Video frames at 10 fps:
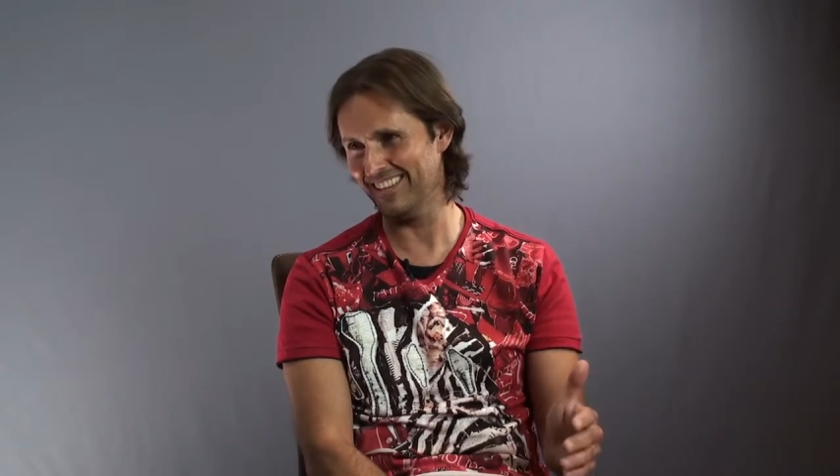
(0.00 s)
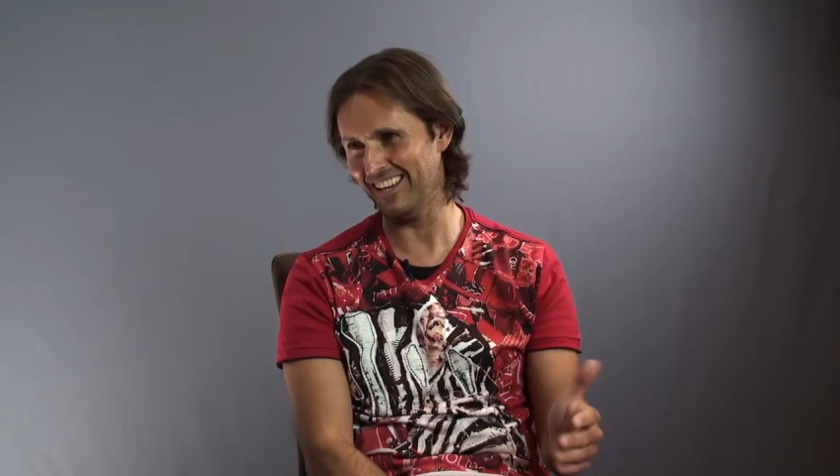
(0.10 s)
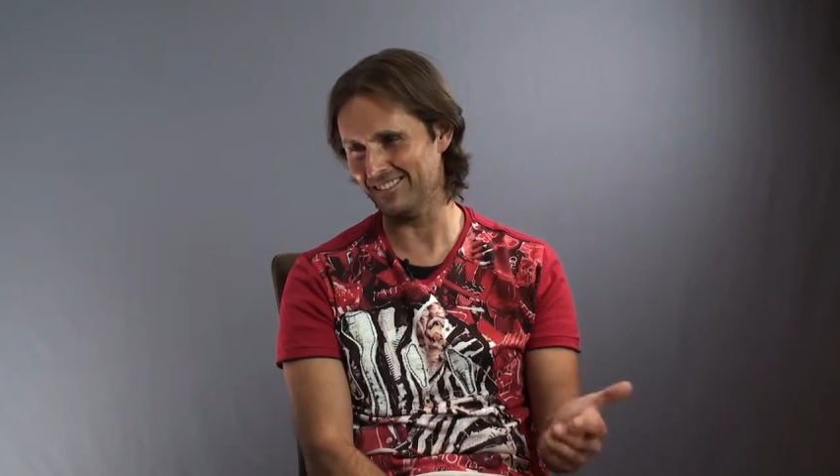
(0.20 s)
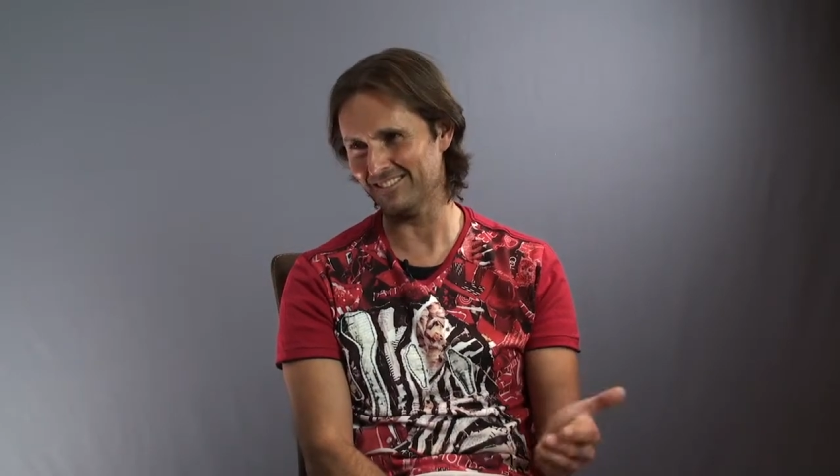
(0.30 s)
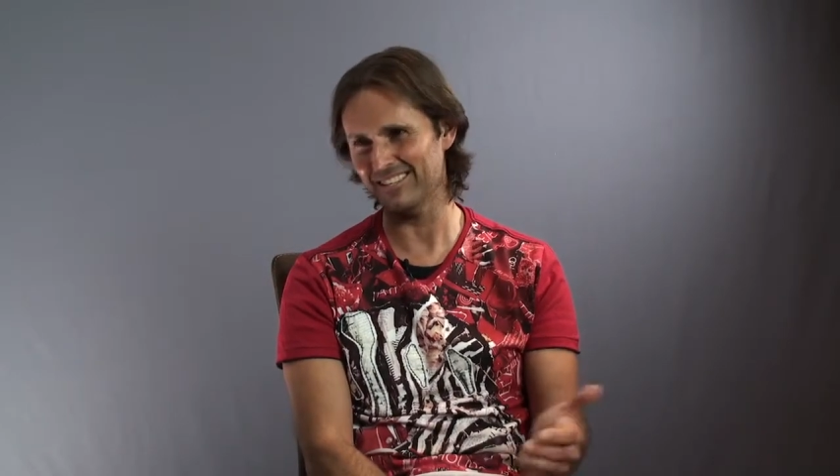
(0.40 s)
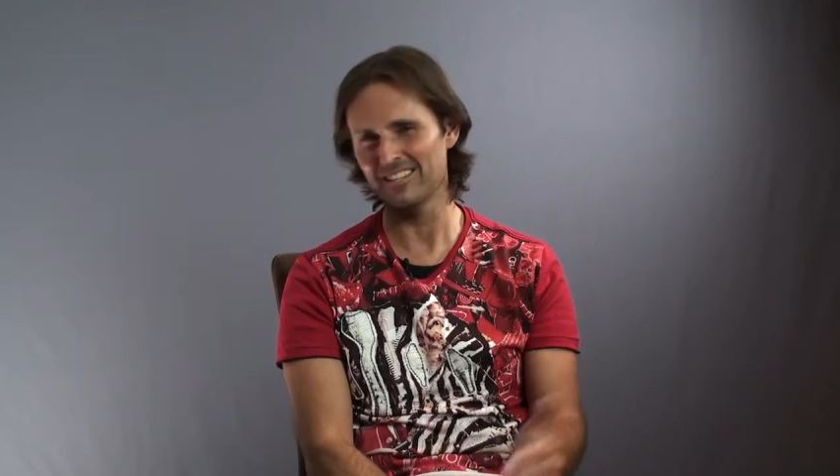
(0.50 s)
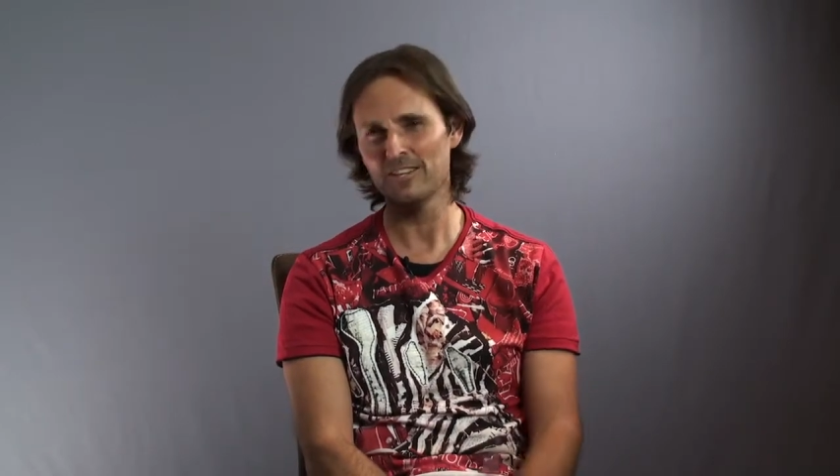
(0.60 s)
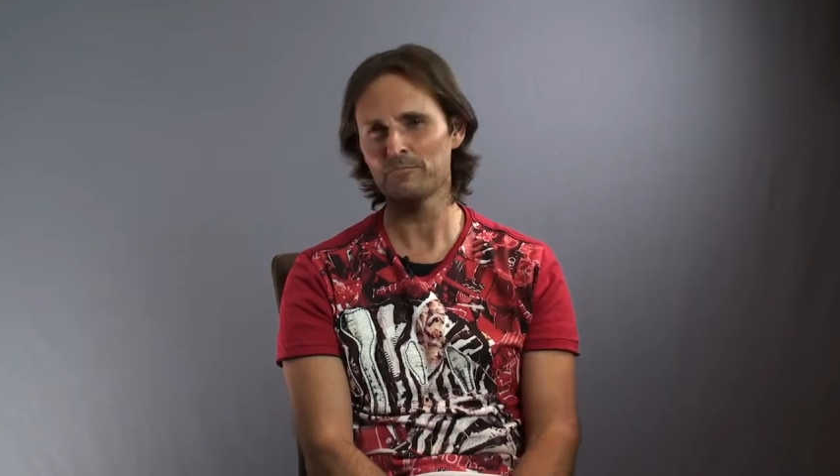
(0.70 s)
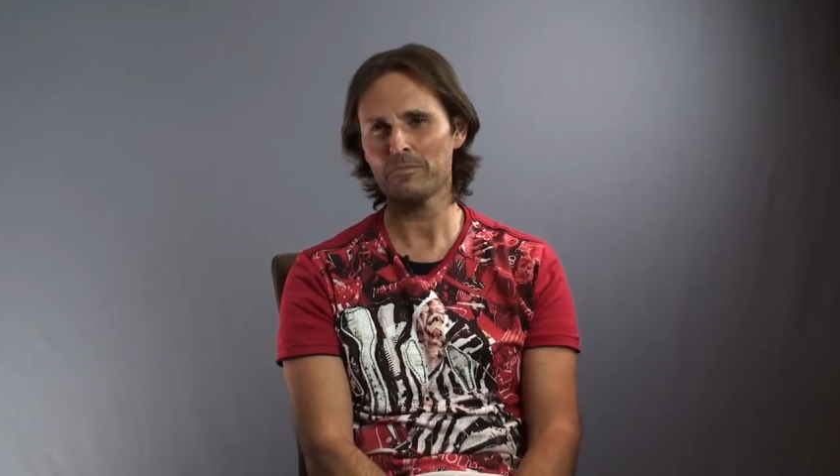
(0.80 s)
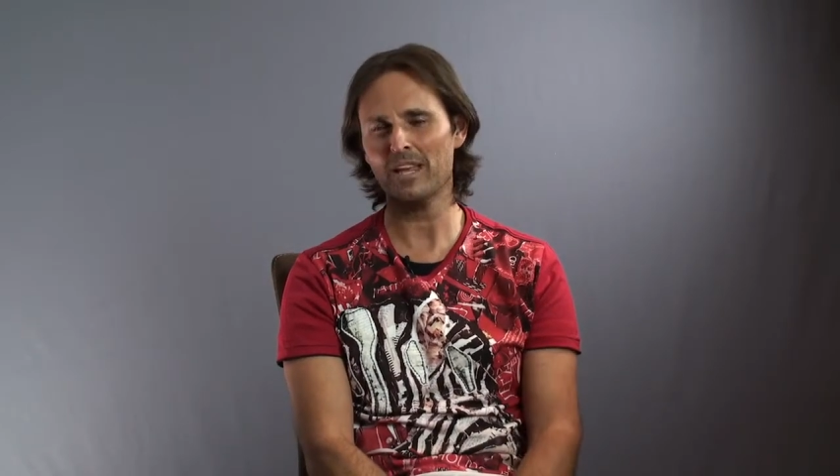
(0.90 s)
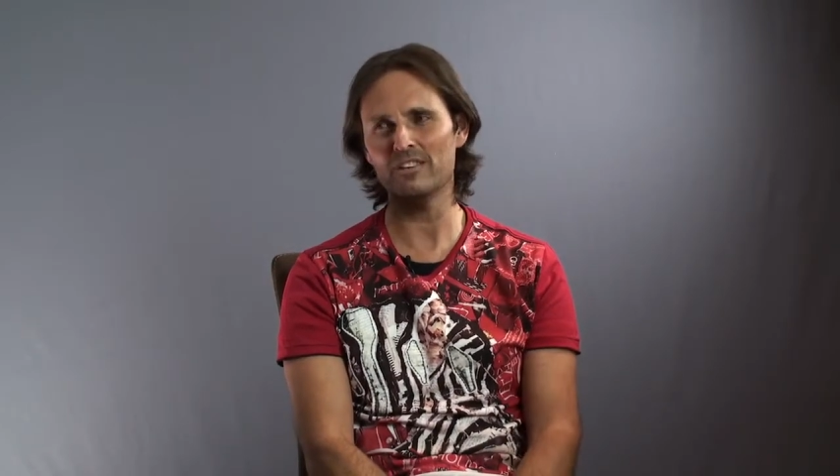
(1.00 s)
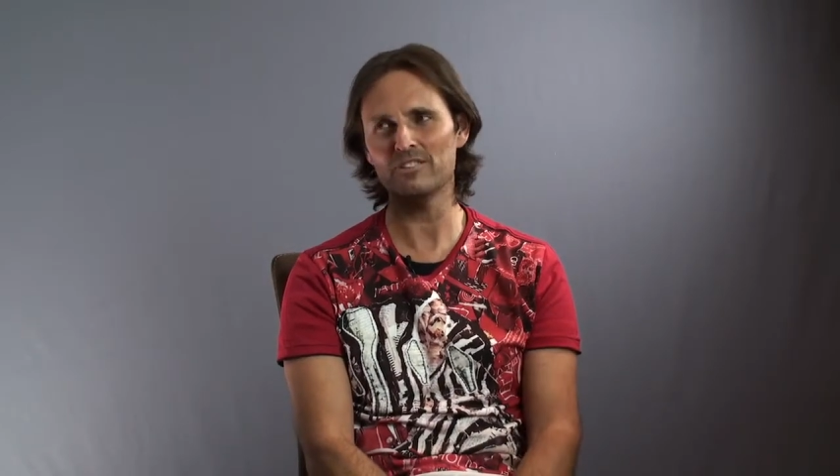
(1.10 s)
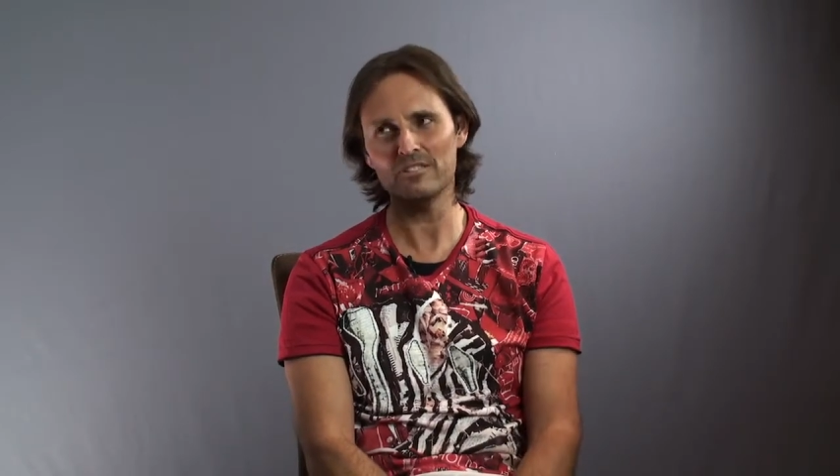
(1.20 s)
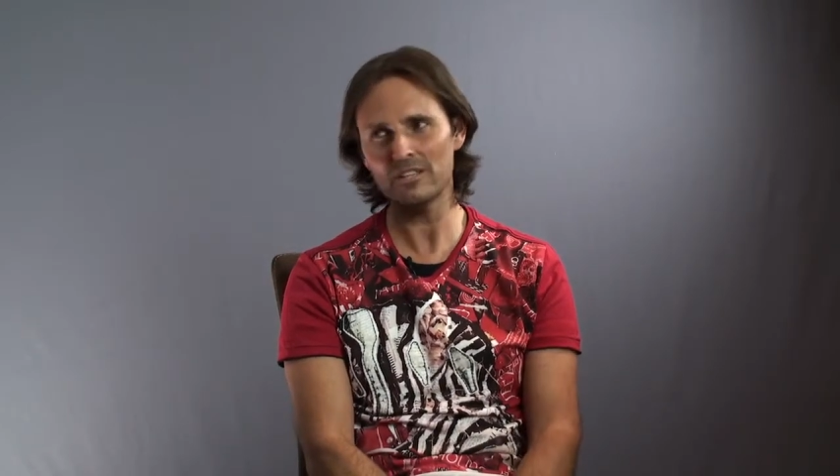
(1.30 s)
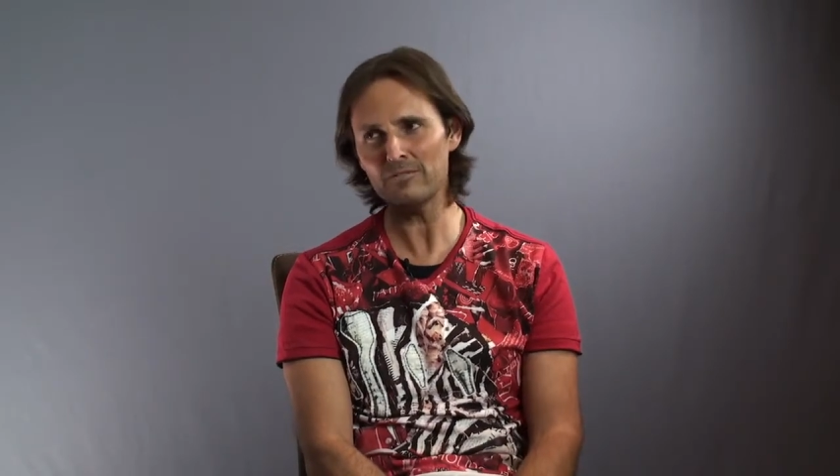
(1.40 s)
actually and
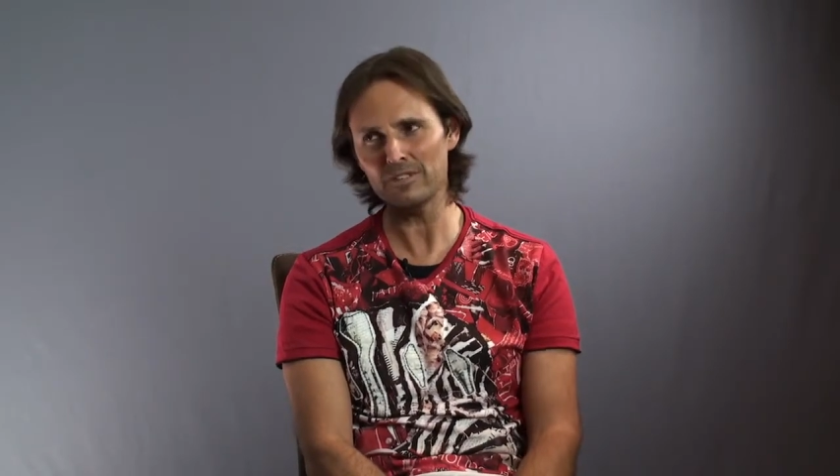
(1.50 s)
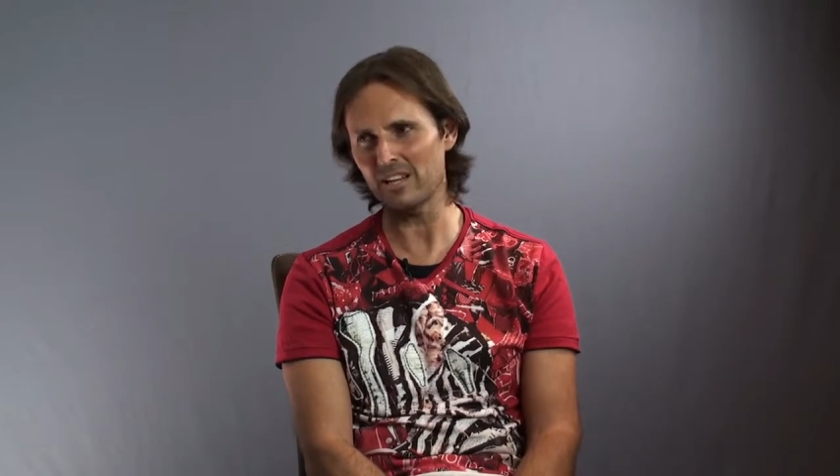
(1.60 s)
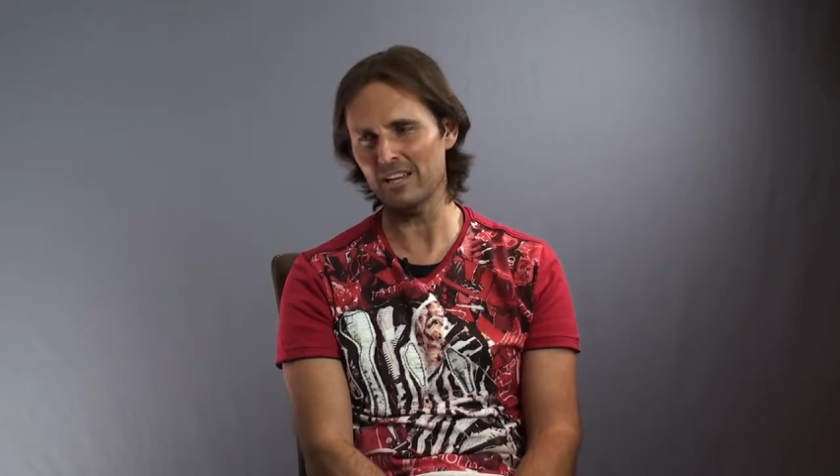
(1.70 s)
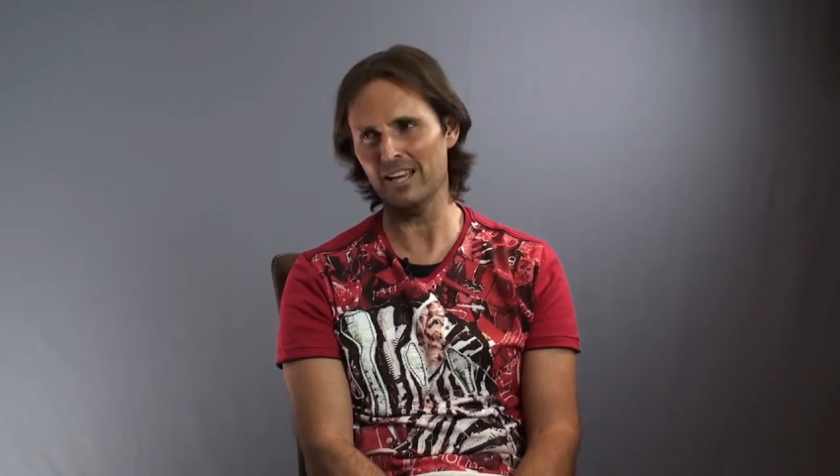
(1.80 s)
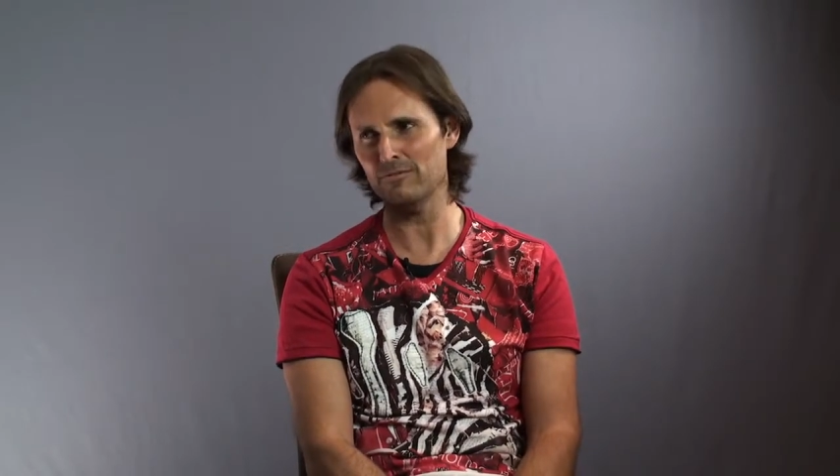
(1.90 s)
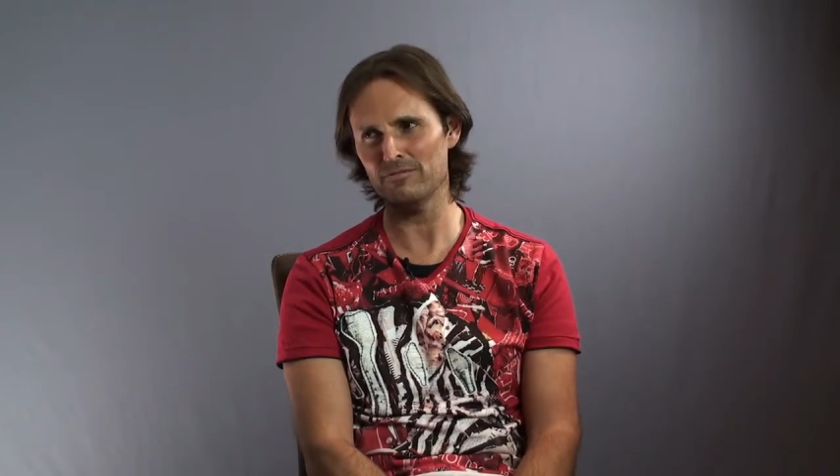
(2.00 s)
you're never going to have